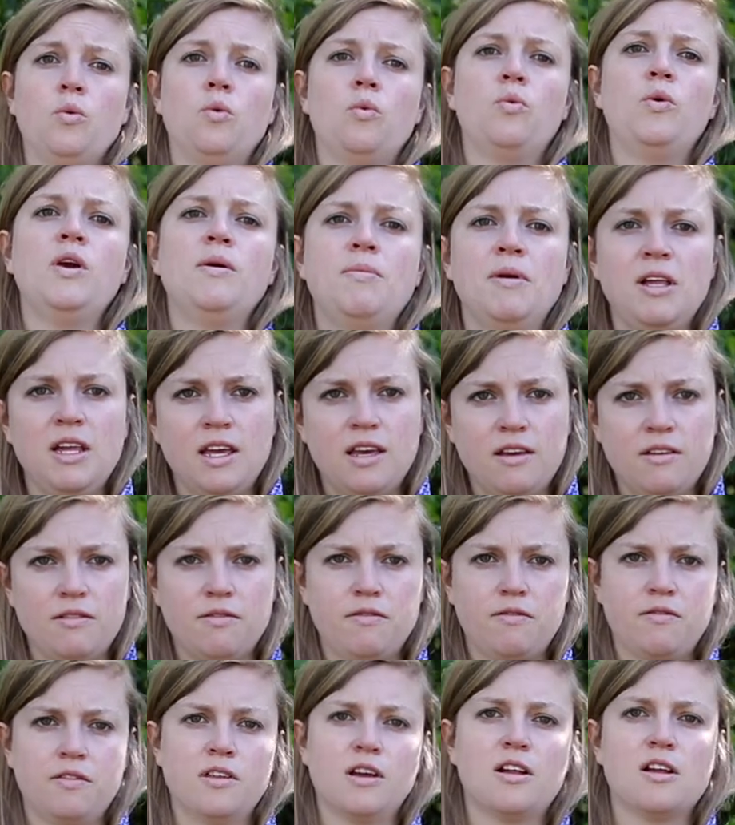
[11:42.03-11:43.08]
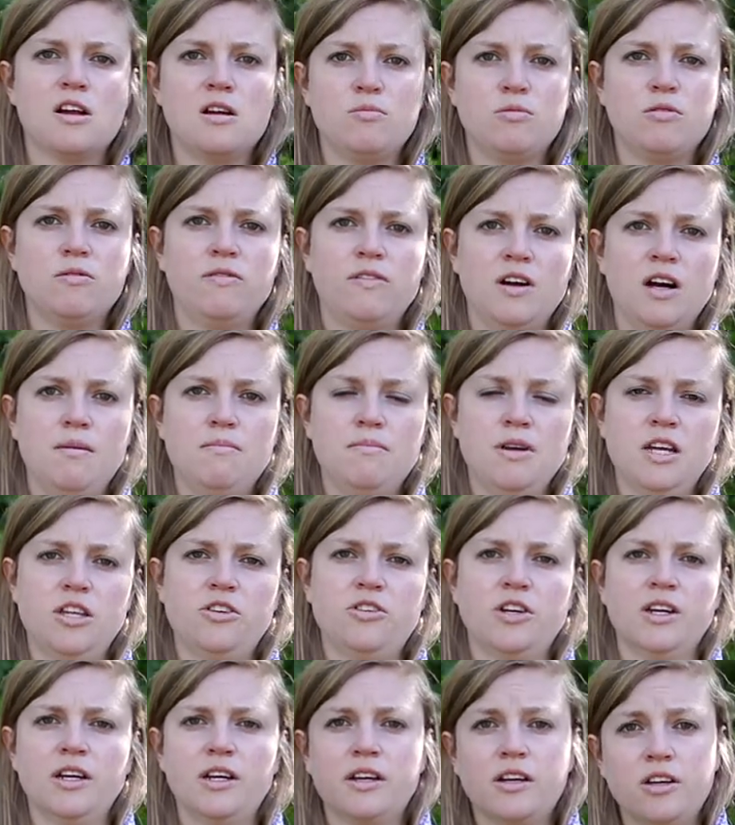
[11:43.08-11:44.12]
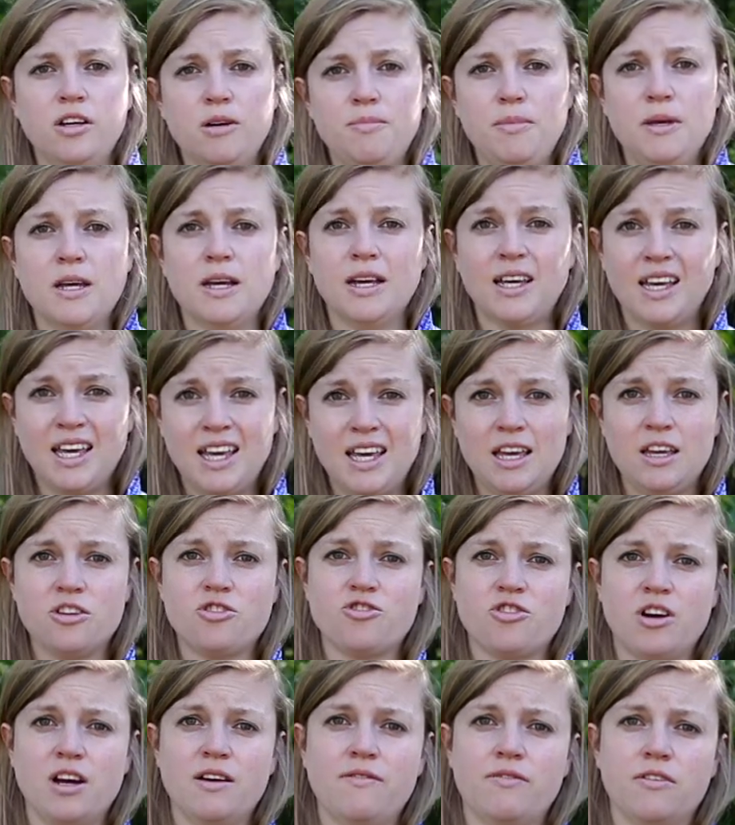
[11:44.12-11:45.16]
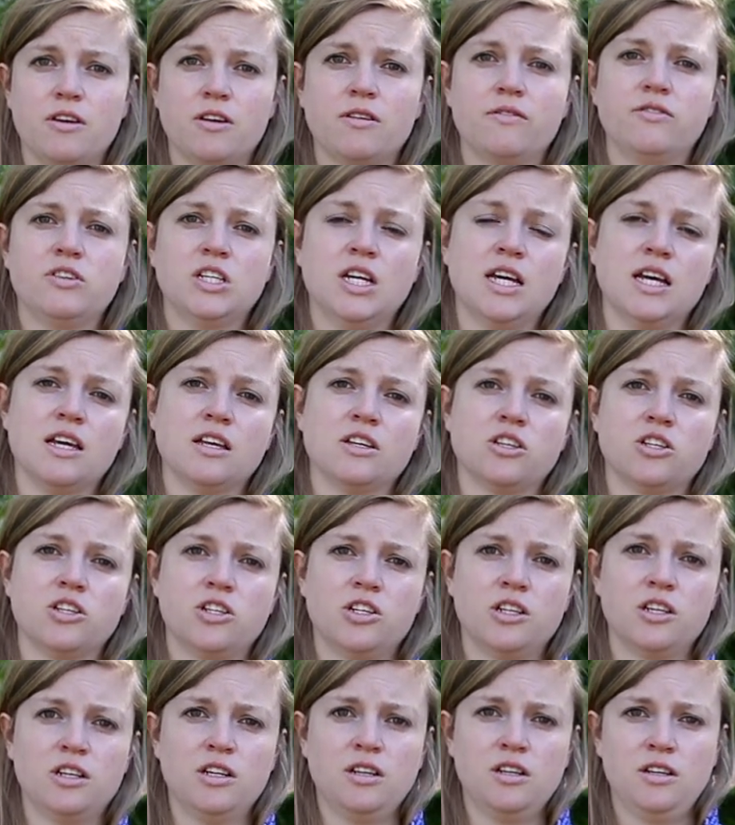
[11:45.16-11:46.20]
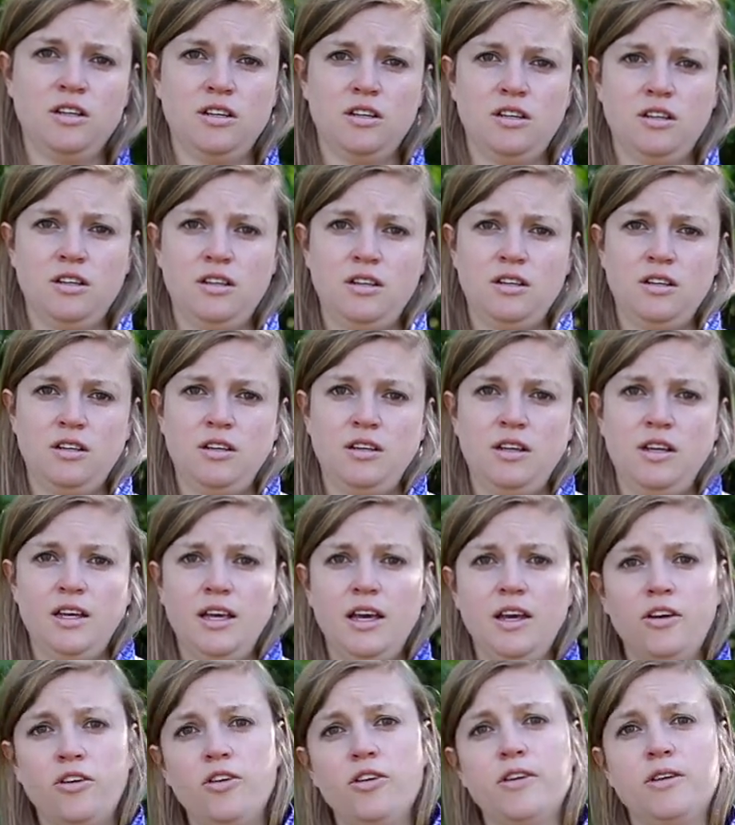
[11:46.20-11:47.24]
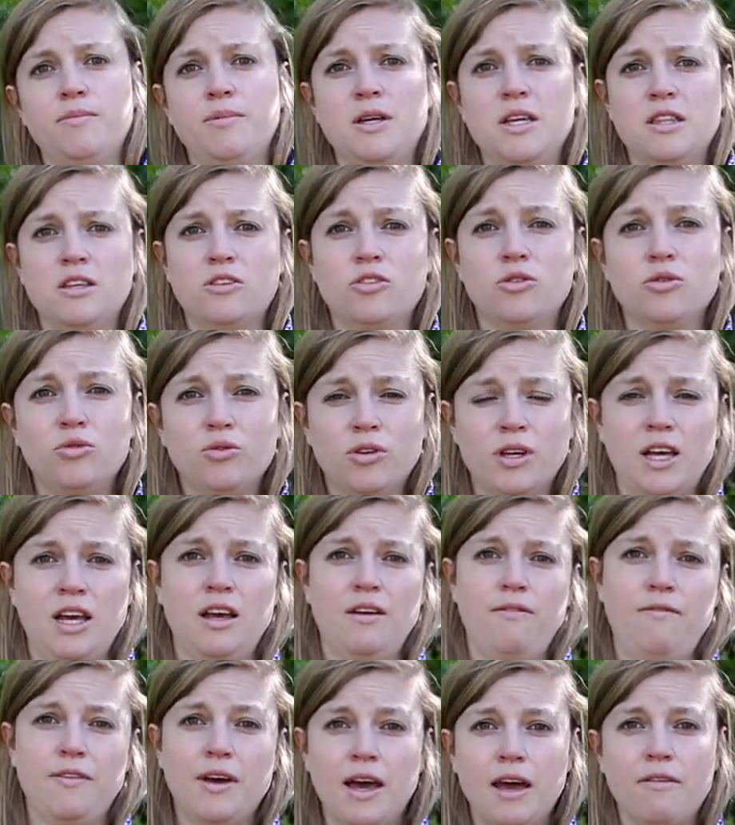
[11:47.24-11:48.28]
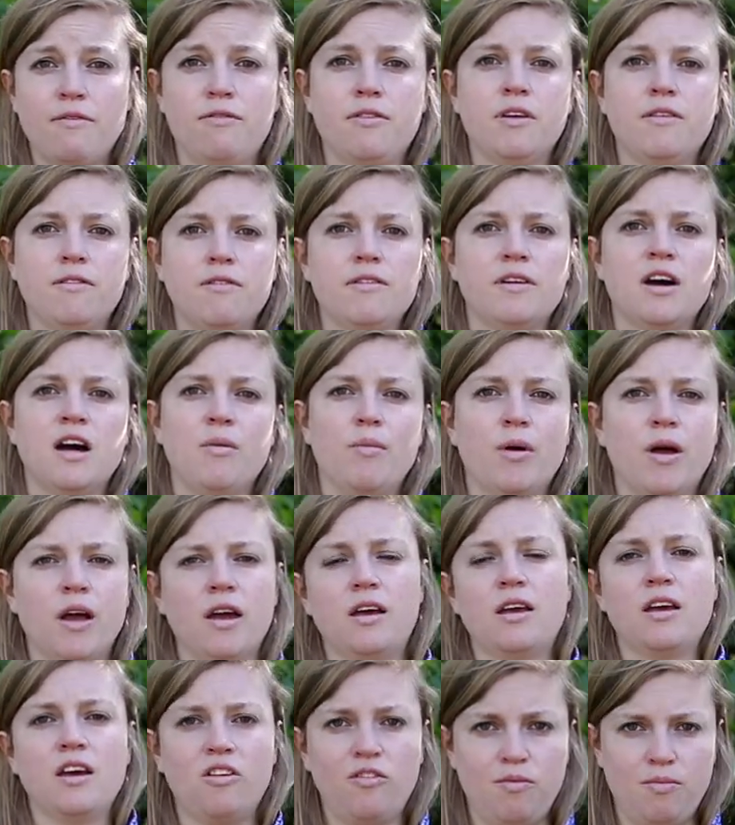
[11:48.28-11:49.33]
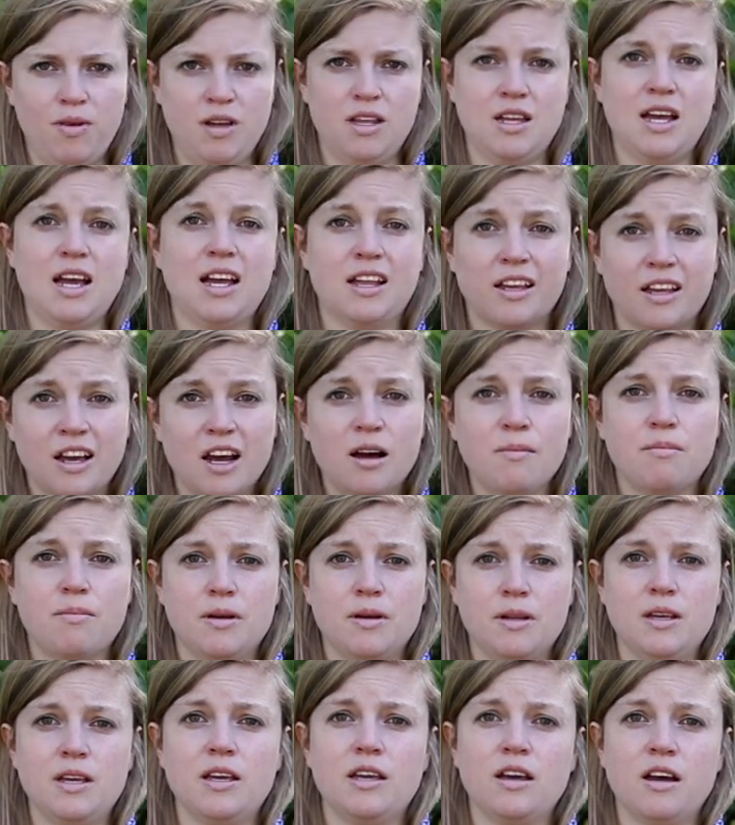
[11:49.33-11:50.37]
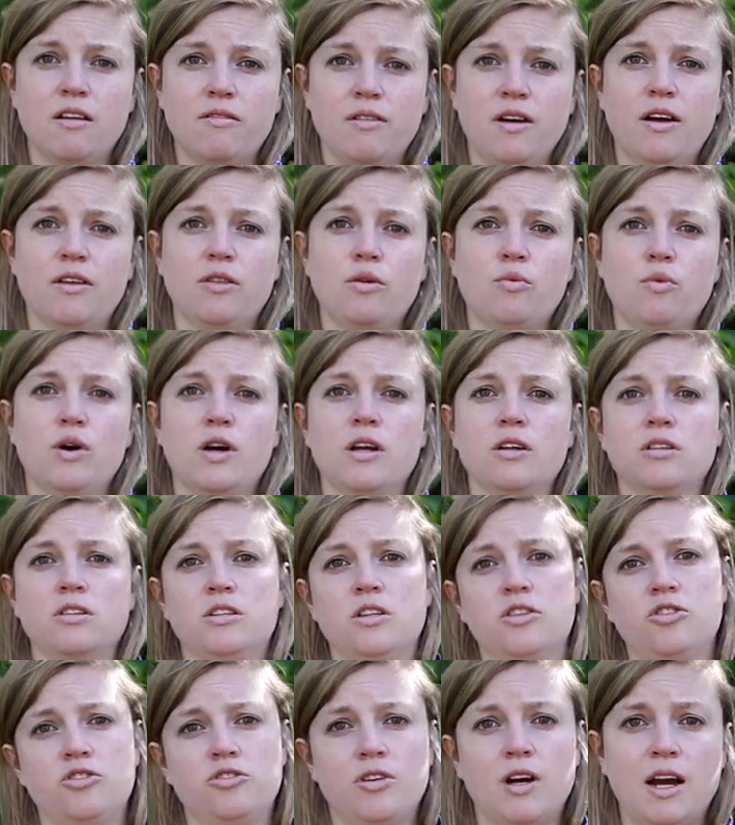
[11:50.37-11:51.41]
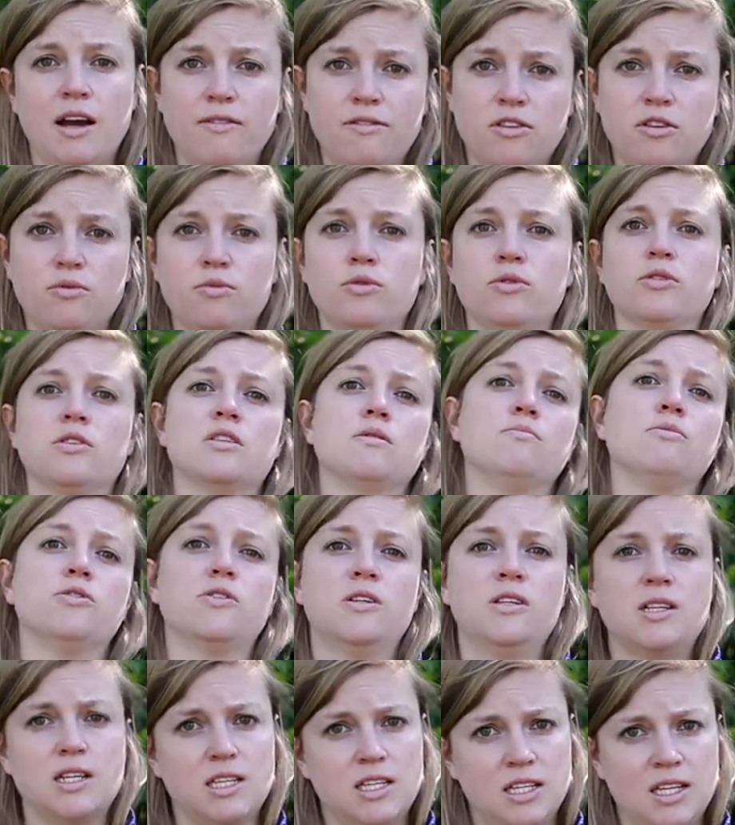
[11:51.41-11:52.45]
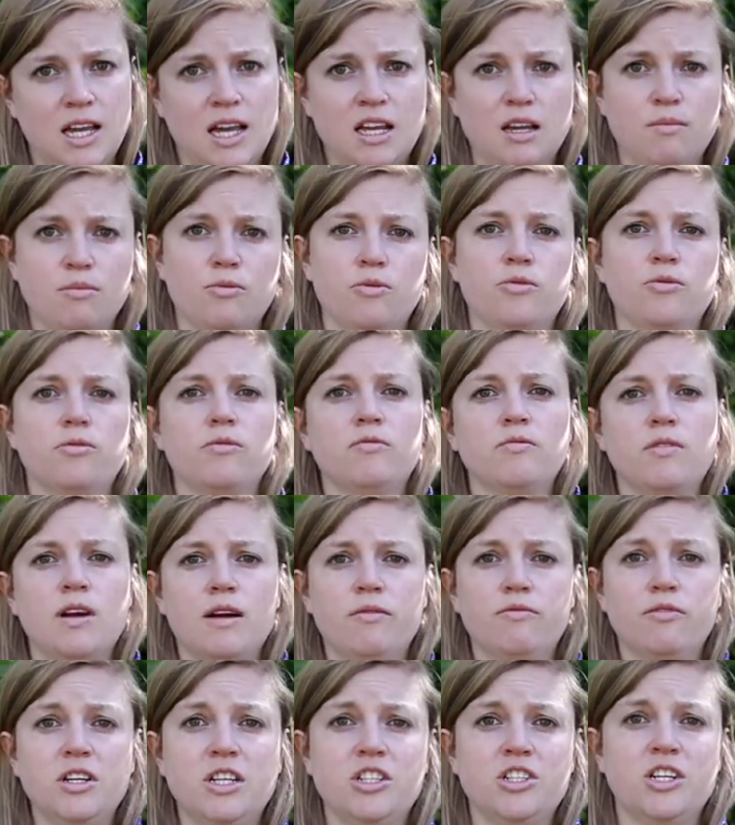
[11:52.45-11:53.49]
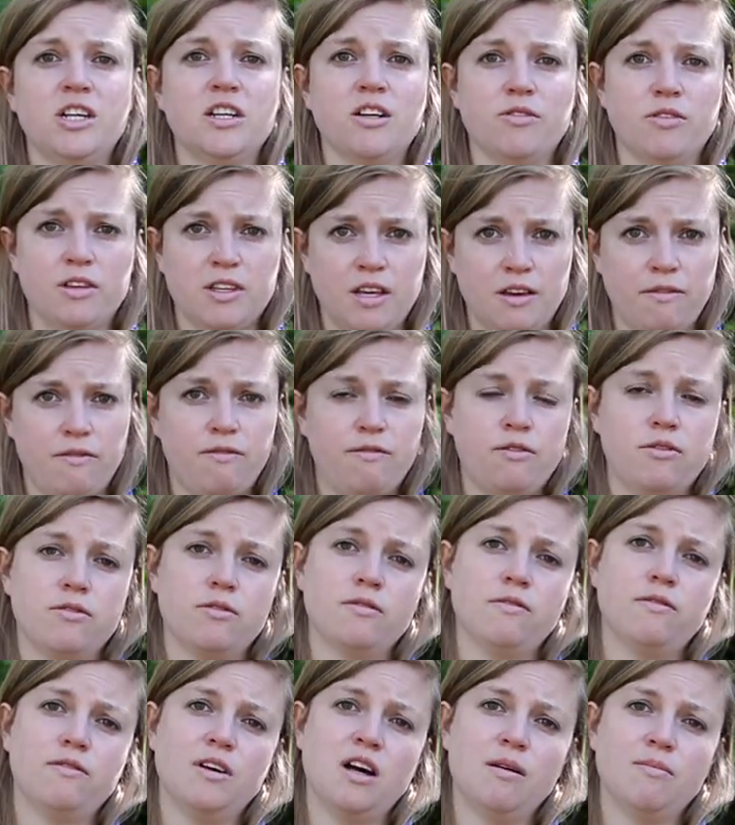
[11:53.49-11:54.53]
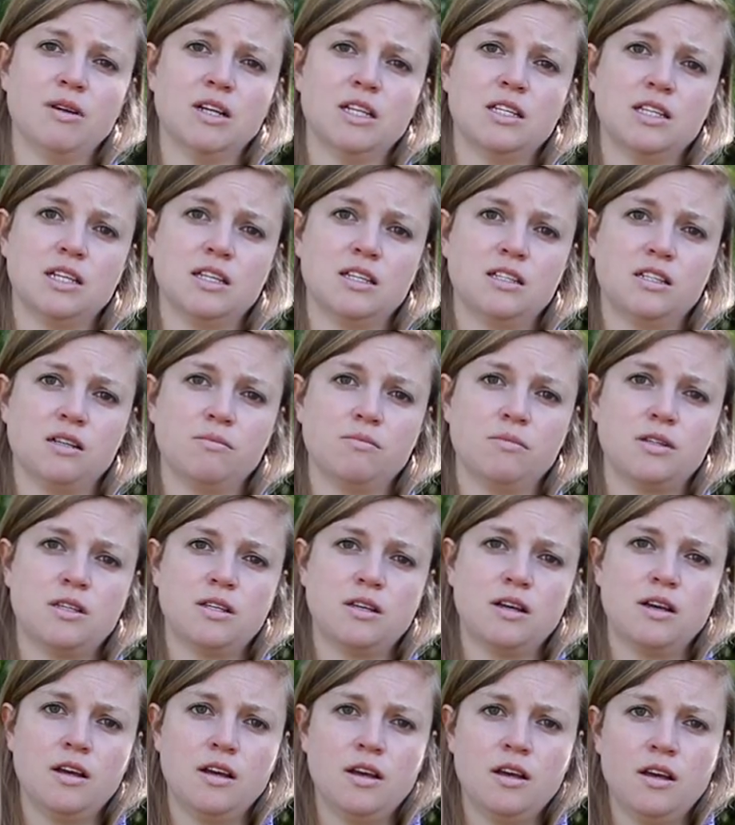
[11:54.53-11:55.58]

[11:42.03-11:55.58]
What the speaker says: We believe the Global Farm Metric could be a key driver of change. It could be the toolkit for every farmer, government, and company around the world to drive towards more sustainable, regenerative food and farming systems.